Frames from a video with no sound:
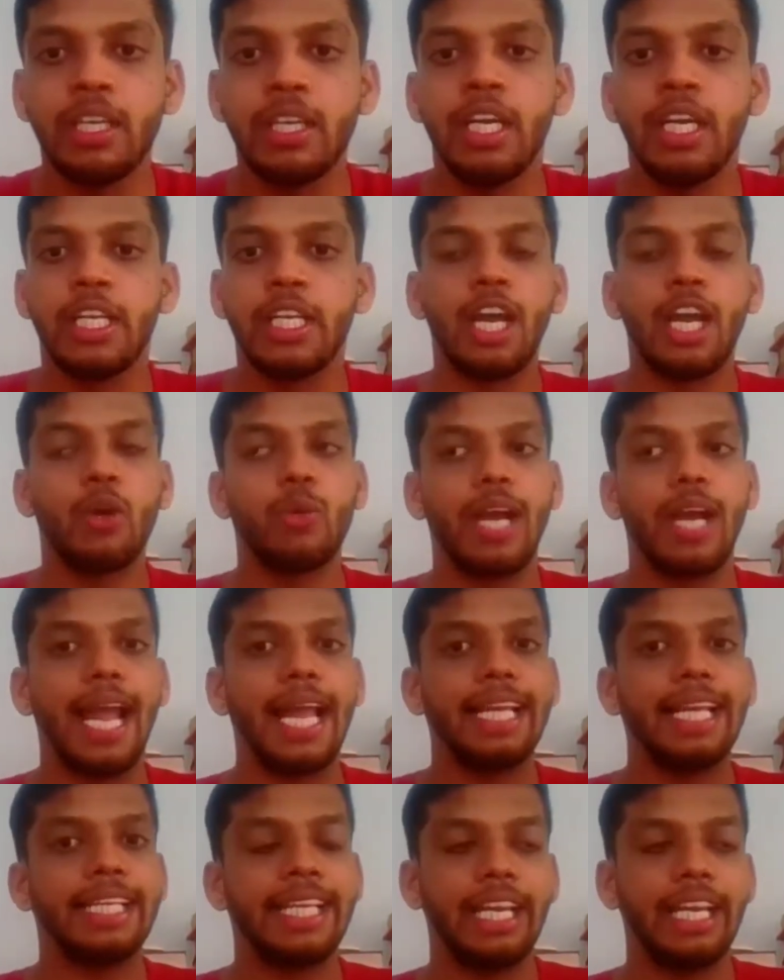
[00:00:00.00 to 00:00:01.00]
Now, I
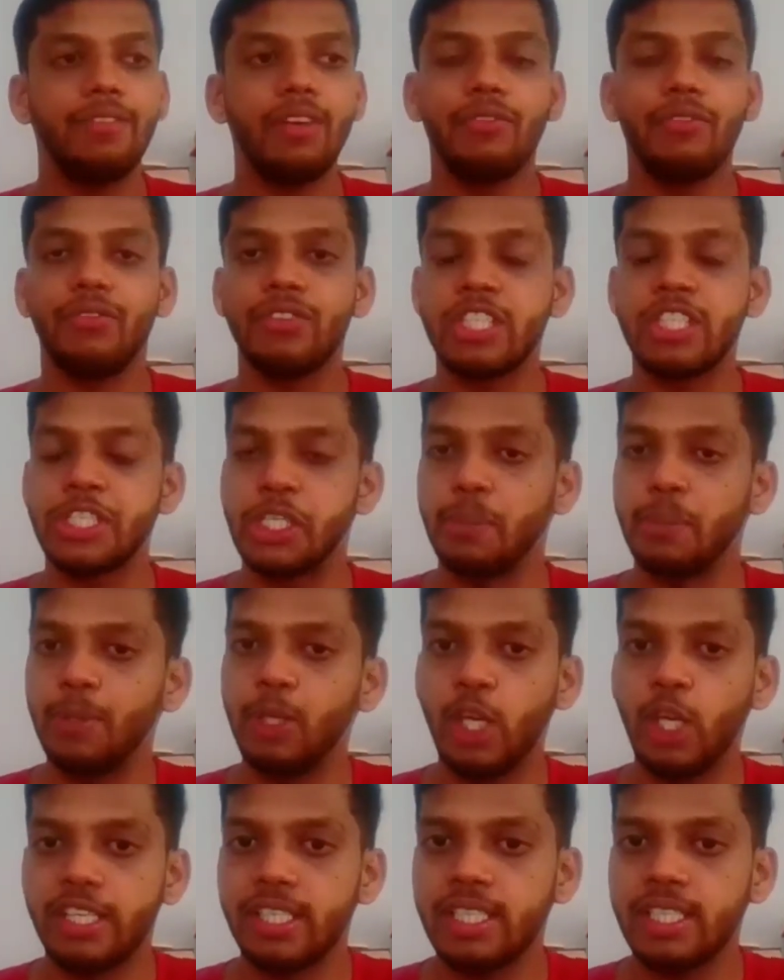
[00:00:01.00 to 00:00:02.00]
gave a
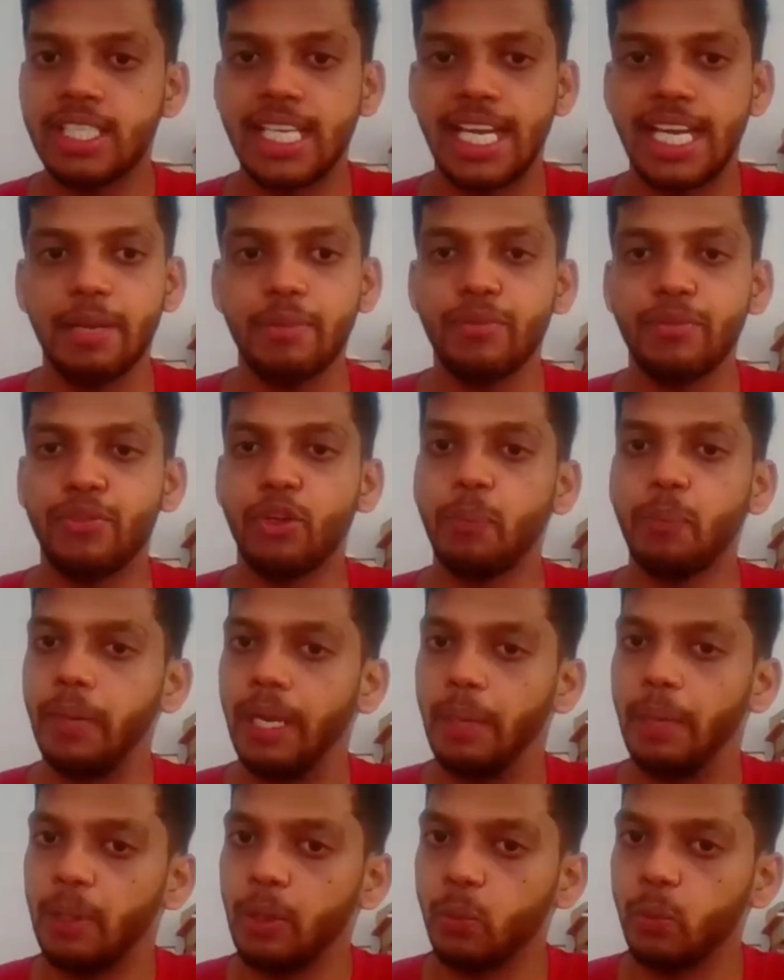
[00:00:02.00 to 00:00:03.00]
stipulated time for
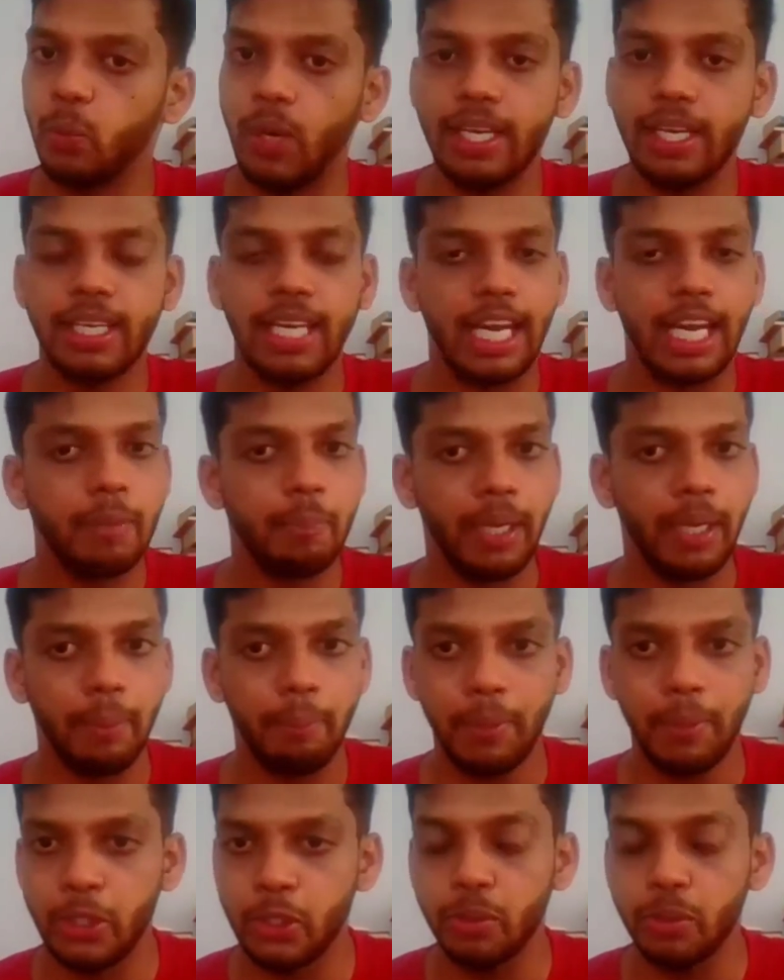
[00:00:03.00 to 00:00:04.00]
paper 1 and
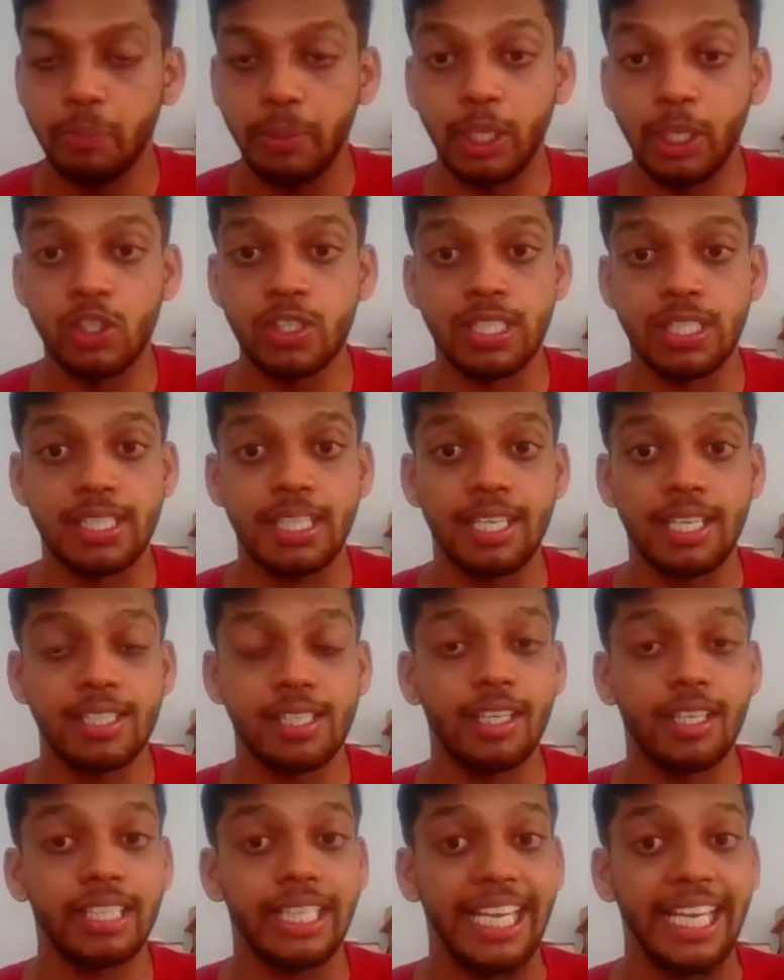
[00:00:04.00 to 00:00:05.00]
paper 2 because that
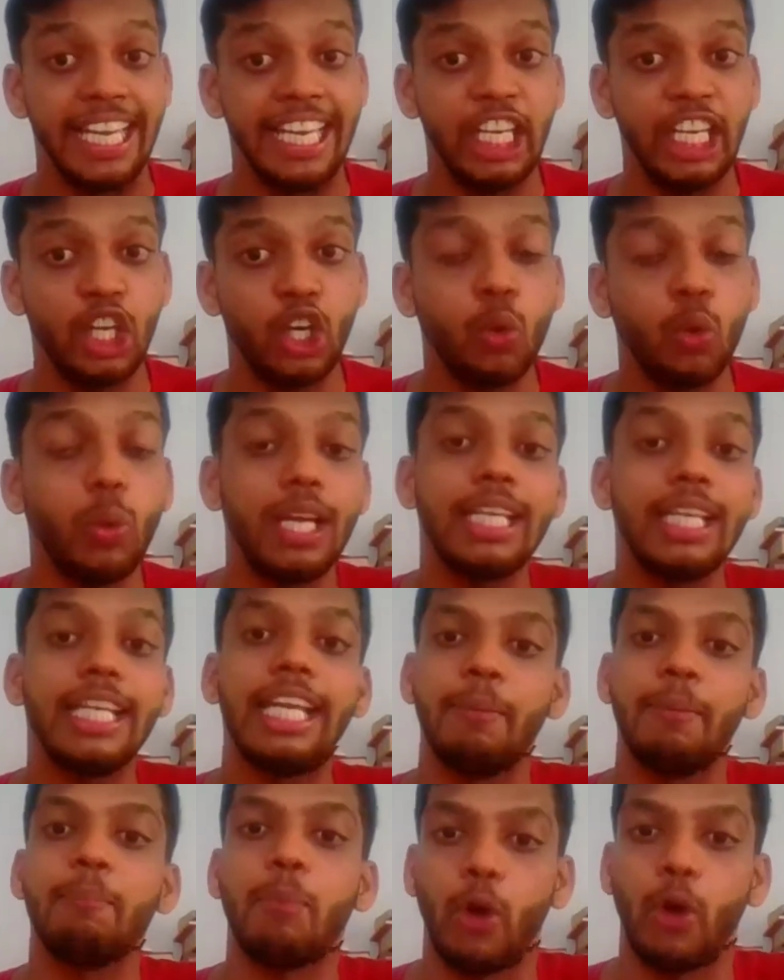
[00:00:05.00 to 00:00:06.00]
are equally
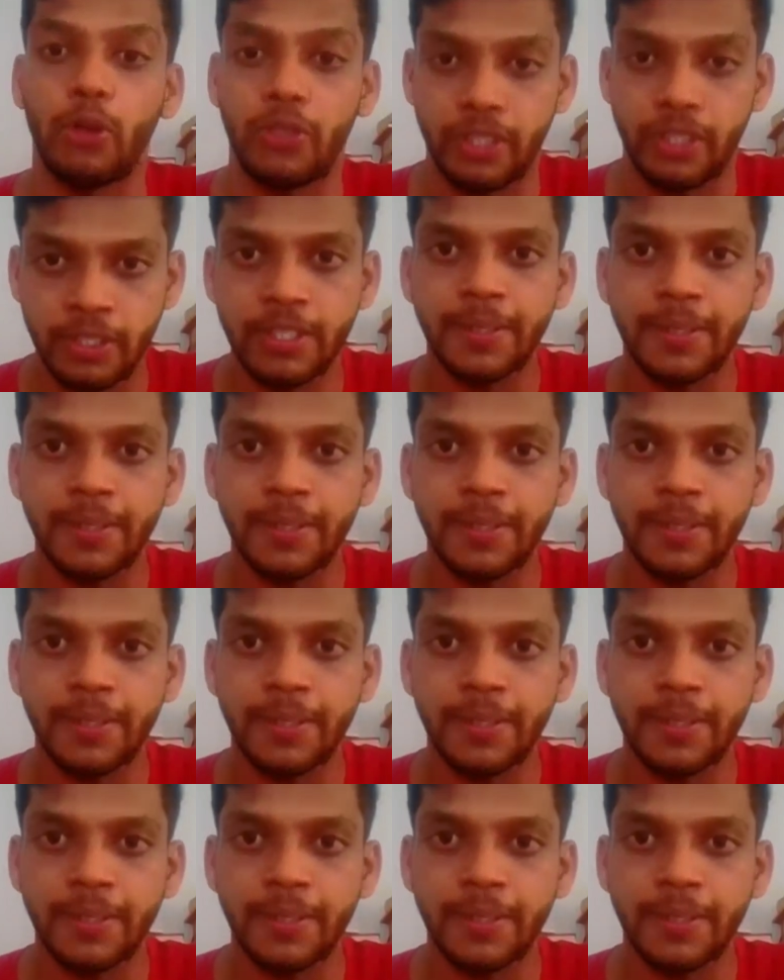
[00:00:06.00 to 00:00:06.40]
important.